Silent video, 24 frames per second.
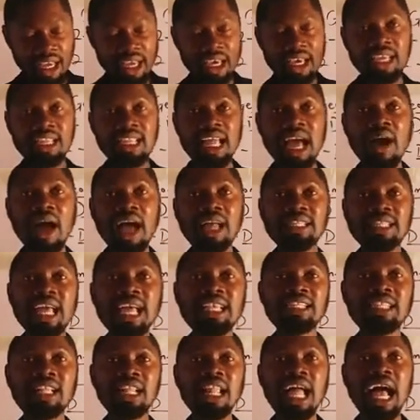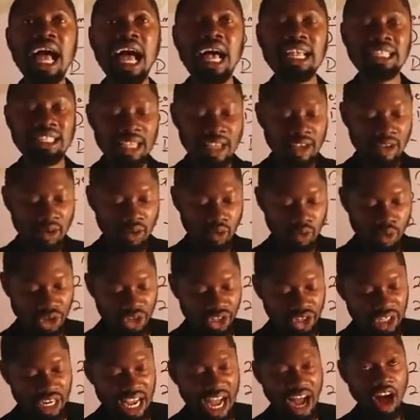In our next class, we
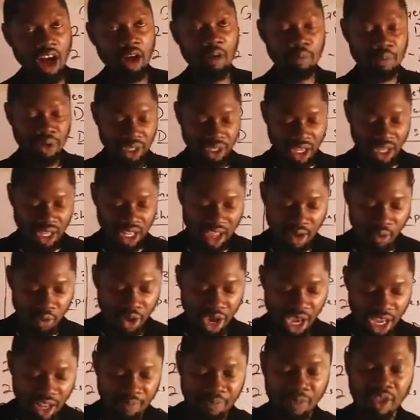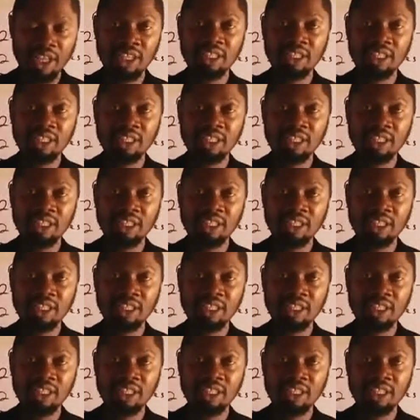shall be dealing with